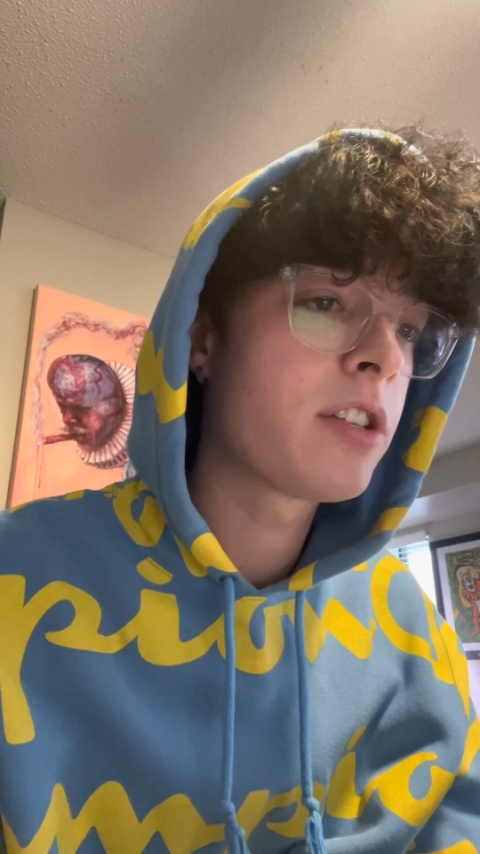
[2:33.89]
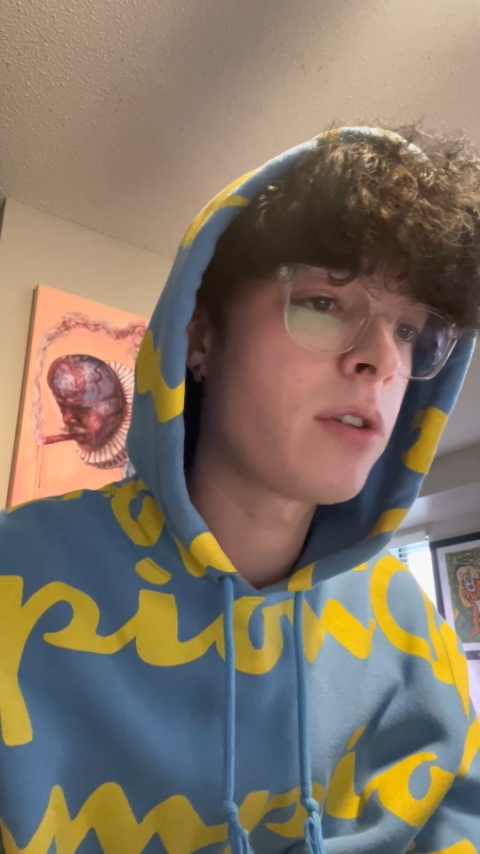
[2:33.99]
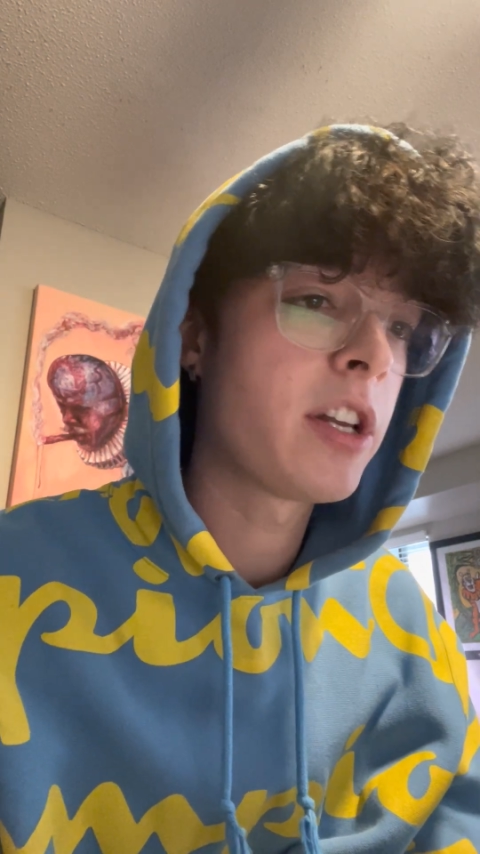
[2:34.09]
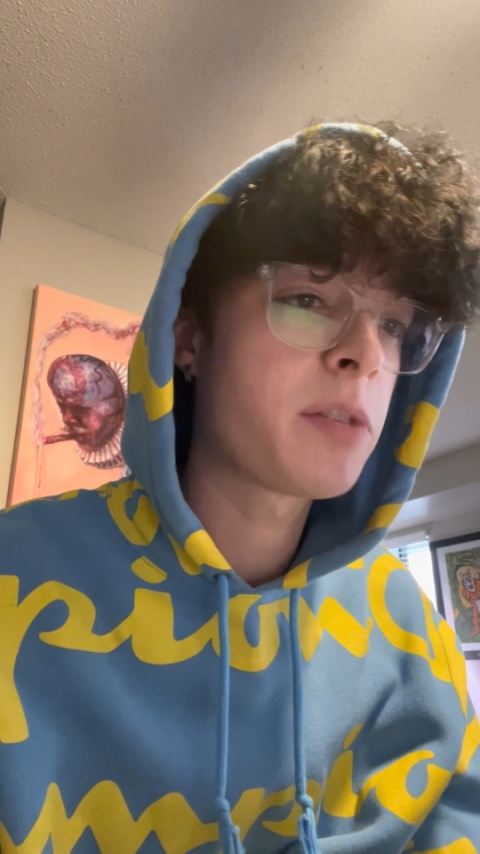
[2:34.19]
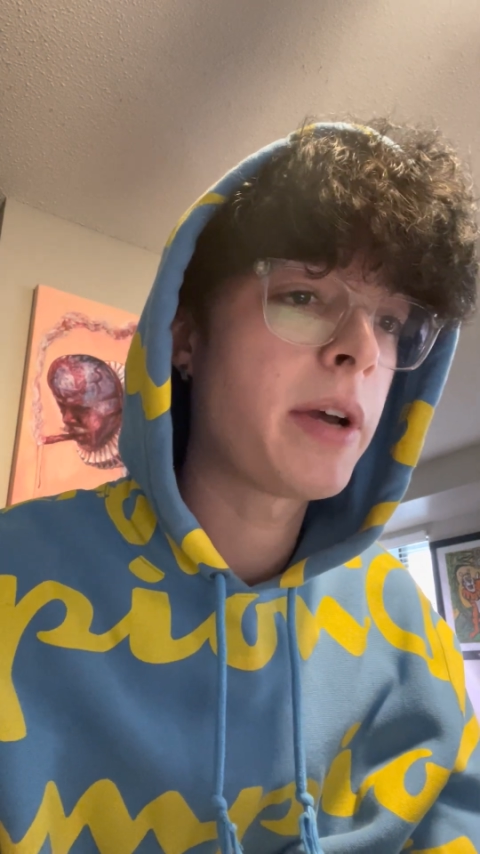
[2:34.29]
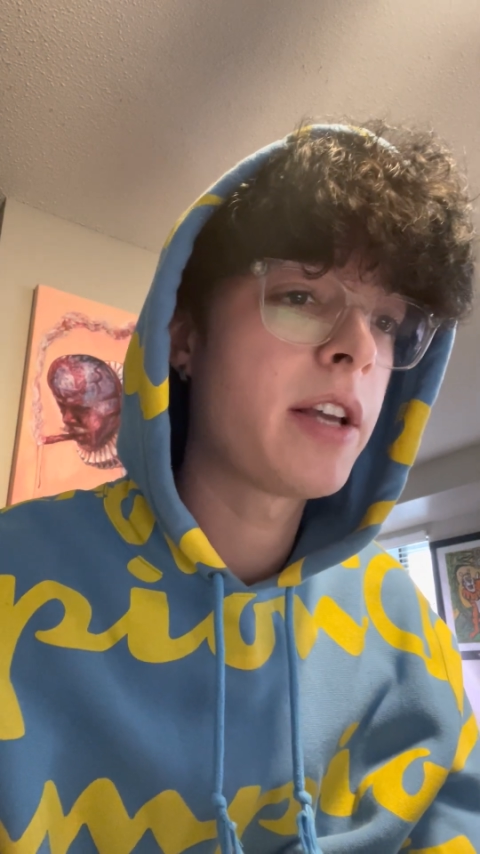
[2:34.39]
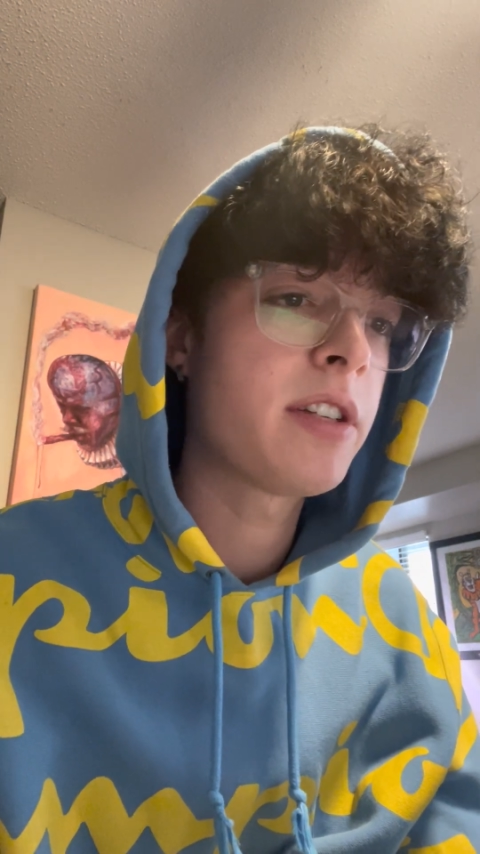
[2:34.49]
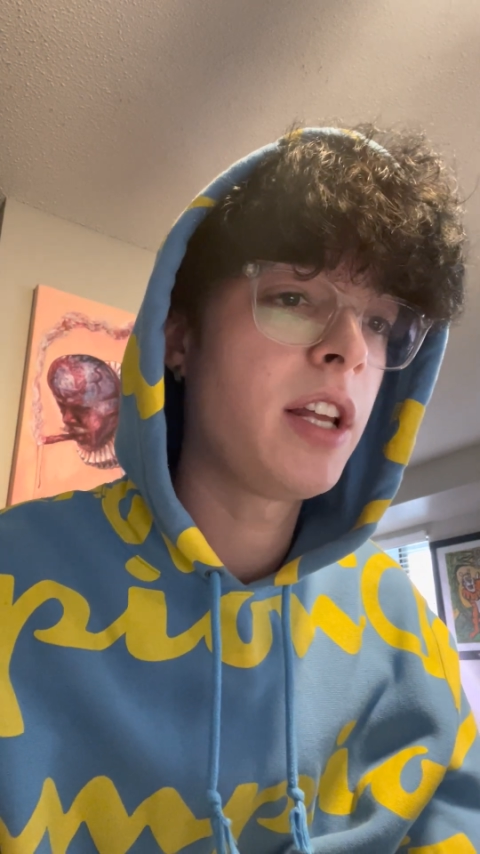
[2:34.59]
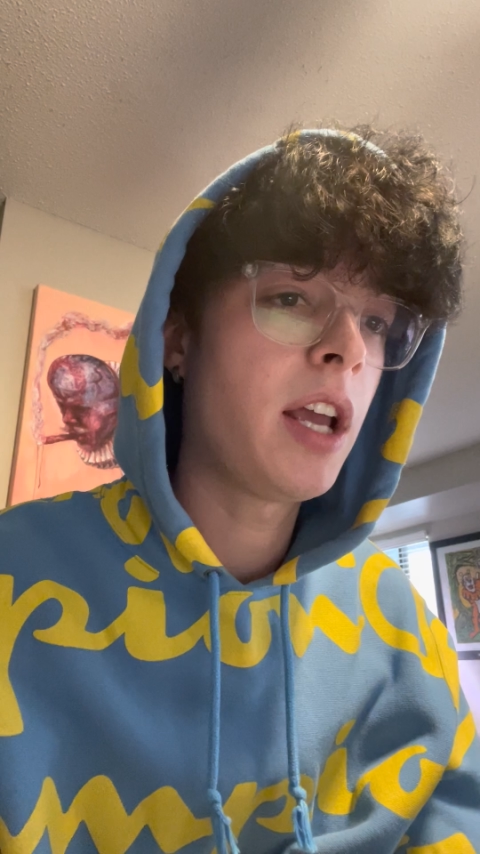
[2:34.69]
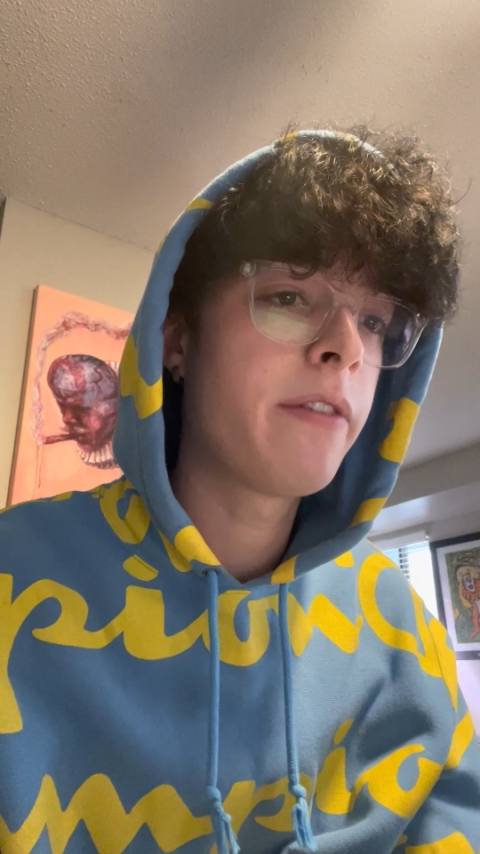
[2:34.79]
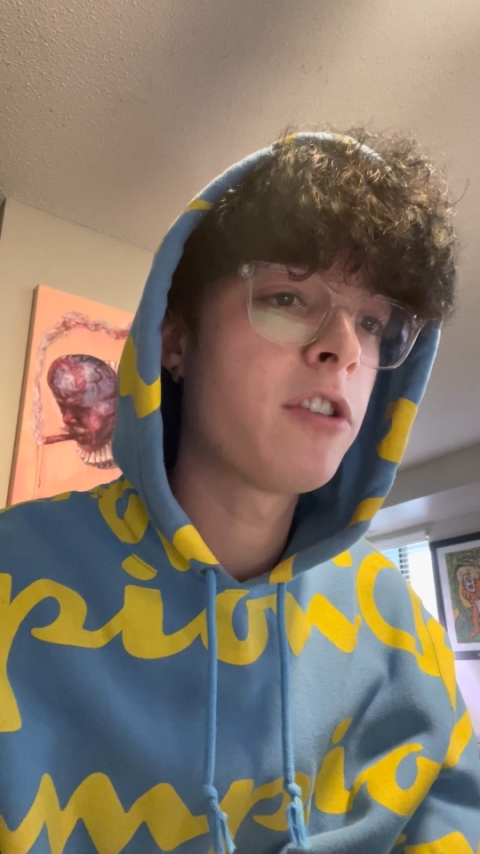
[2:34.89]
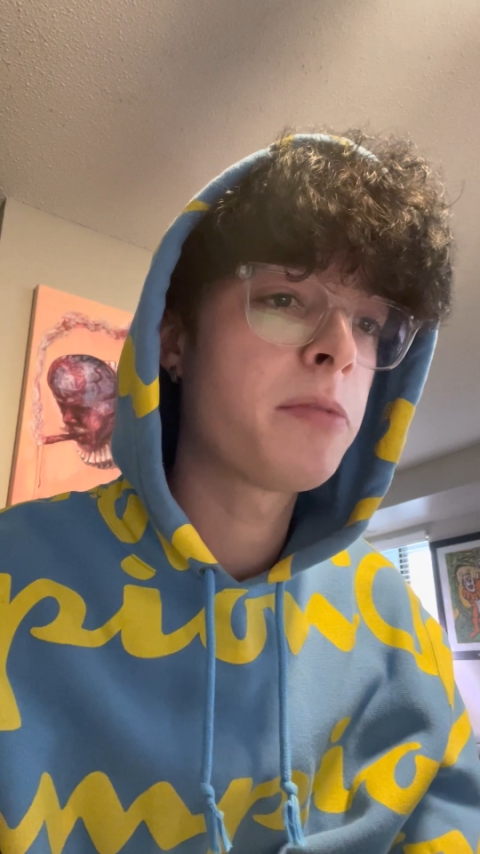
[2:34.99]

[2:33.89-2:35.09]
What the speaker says: so I despised any hateful